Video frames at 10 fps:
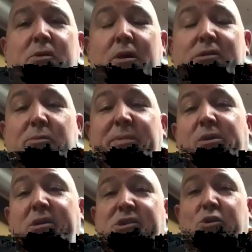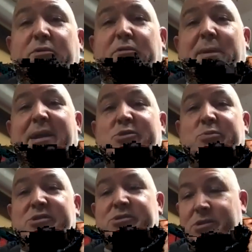also because Human Remains
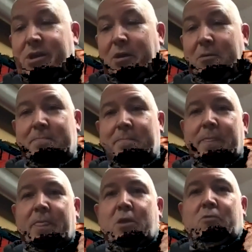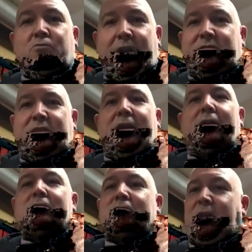was right there.
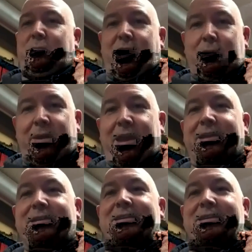Red Bank Band